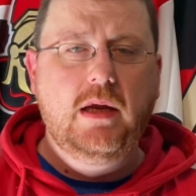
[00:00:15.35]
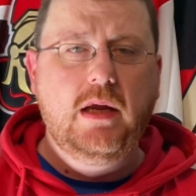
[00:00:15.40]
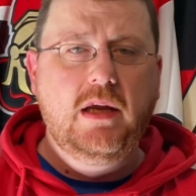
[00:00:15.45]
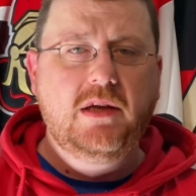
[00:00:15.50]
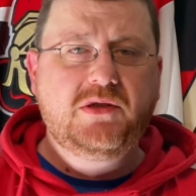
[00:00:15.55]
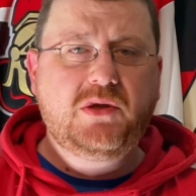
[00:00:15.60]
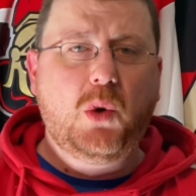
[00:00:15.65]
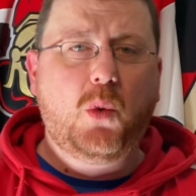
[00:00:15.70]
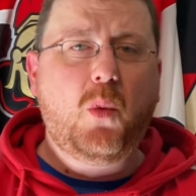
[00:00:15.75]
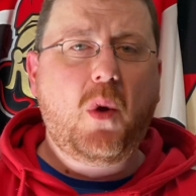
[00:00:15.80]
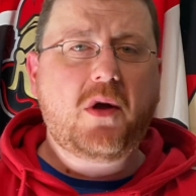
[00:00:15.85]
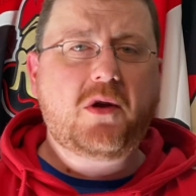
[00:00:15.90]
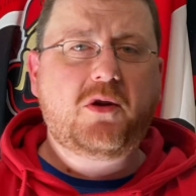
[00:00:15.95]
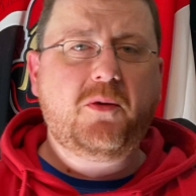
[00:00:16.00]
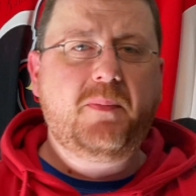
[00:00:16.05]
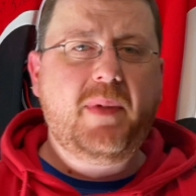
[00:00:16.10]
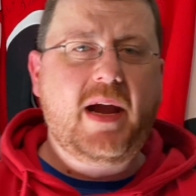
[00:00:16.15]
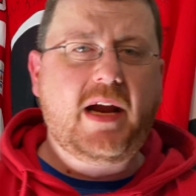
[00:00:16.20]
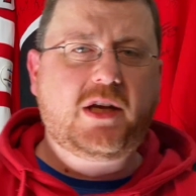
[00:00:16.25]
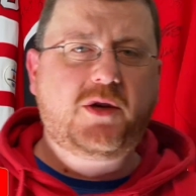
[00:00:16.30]
So
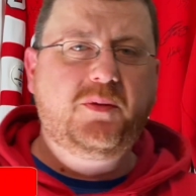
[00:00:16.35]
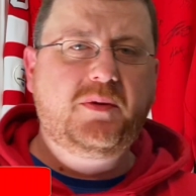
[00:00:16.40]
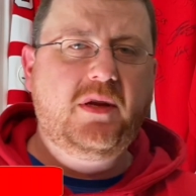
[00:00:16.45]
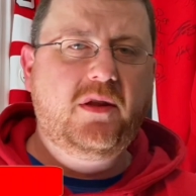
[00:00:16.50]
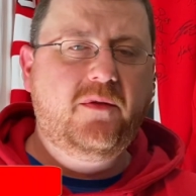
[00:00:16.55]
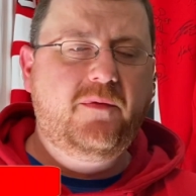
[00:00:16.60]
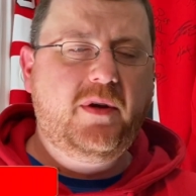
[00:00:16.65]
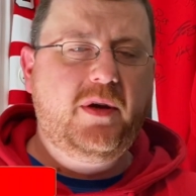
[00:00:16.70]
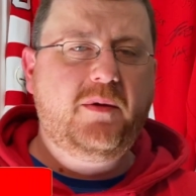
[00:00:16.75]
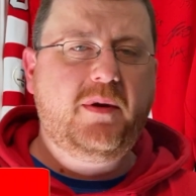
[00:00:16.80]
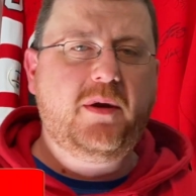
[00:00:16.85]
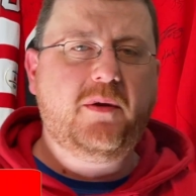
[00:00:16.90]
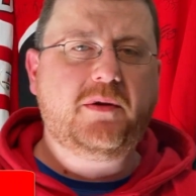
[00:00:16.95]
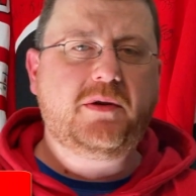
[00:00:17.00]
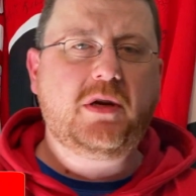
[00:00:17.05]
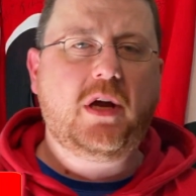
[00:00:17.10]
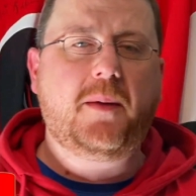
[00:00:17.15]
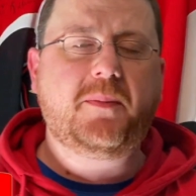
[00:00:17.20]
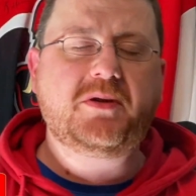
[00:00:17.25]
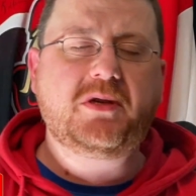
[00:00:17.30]
welcome back to another video here at
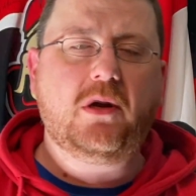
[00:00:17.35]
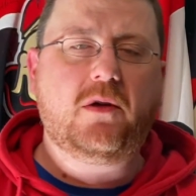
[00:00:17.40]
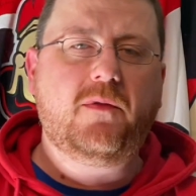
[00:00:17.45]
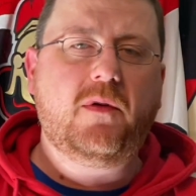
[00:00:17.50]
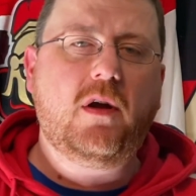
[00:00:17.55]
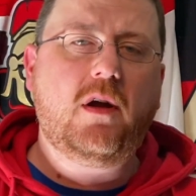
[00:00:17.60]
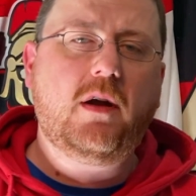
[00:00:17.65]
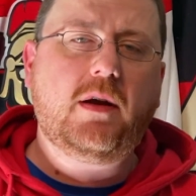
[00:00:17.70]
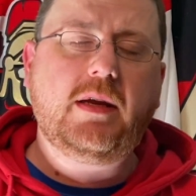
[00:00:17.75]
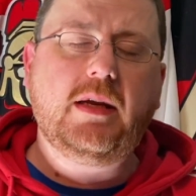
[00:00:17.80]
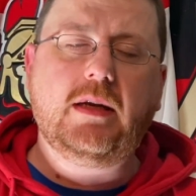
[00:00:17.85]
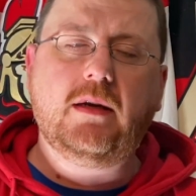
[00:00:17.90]
Top Shelf Hockey.